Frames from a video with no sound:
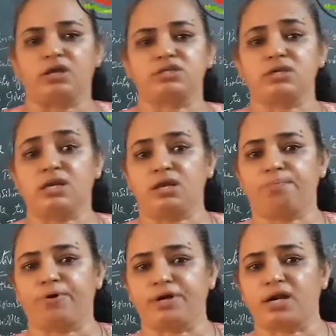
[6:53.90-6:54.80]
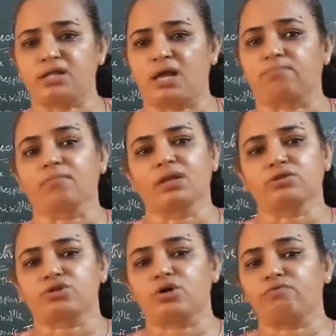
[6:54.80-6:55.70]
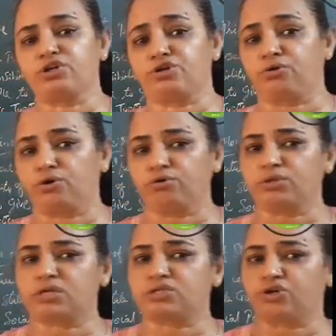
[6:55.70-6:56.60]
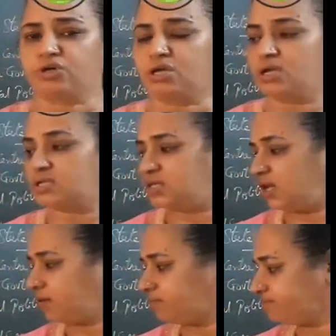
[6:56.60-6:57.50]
easily protect them. So we should do this duty easily.